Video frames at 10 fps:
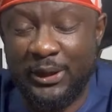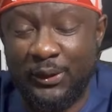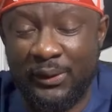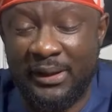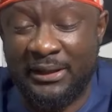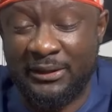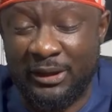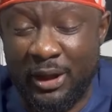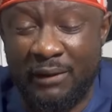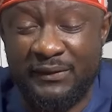you know, in
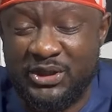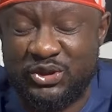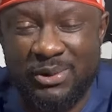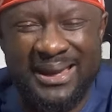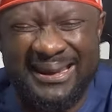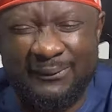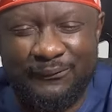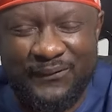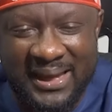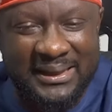love and strength and
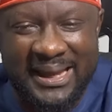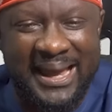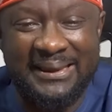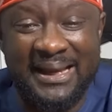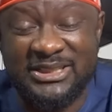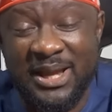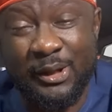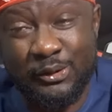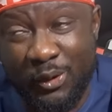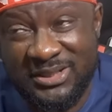faith. And there's
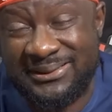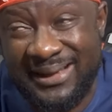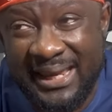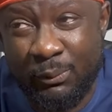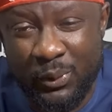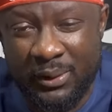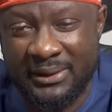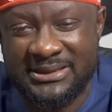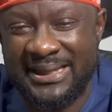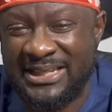those three
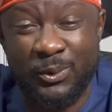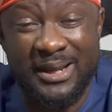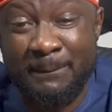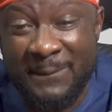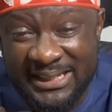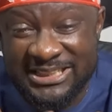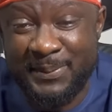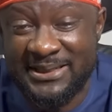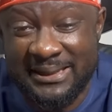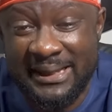words, there's what it means
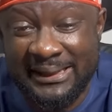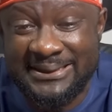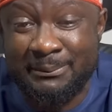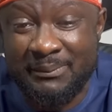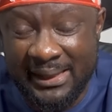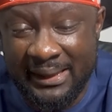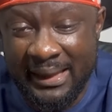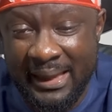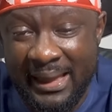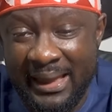personally to me.
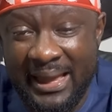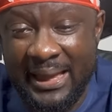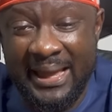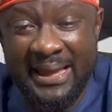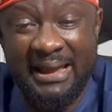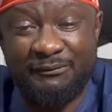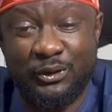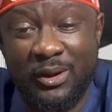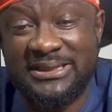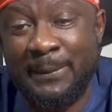Uh, and I've
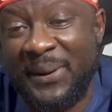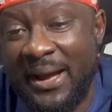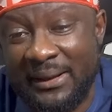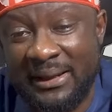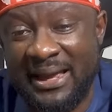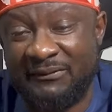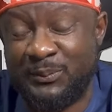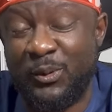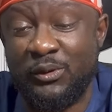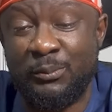thought about it. I've
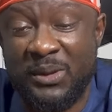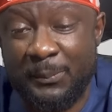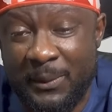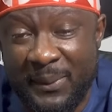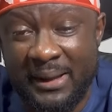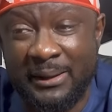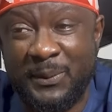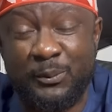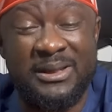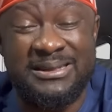spoken to people about it.
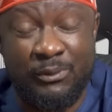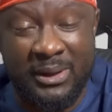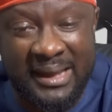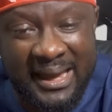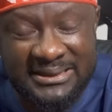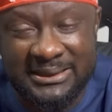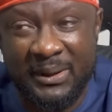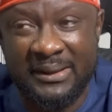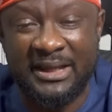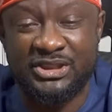People are demoralized
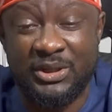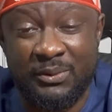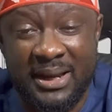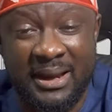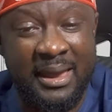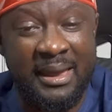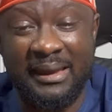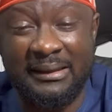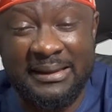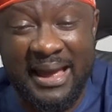about Nigeria
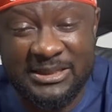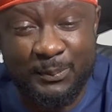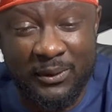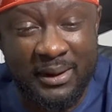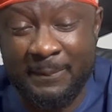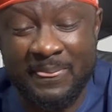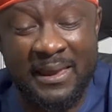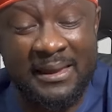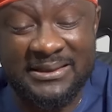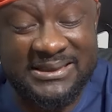in the diaspora
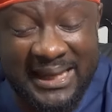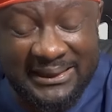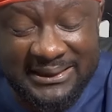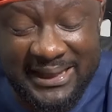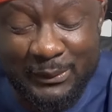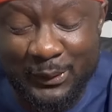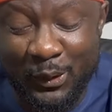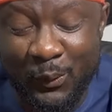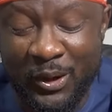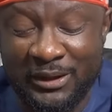saying to them, you
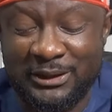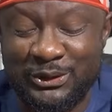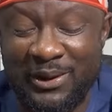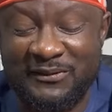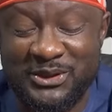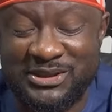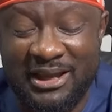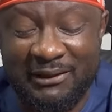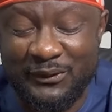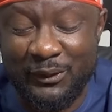know what, you have to
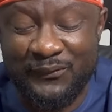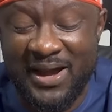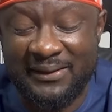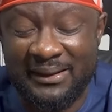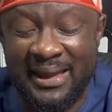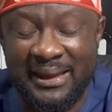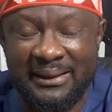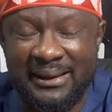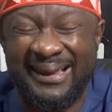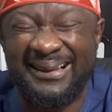serve your
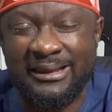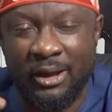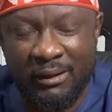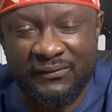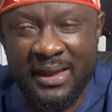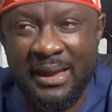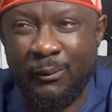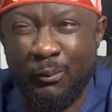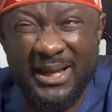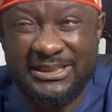fatherland in love,
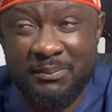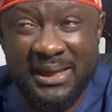which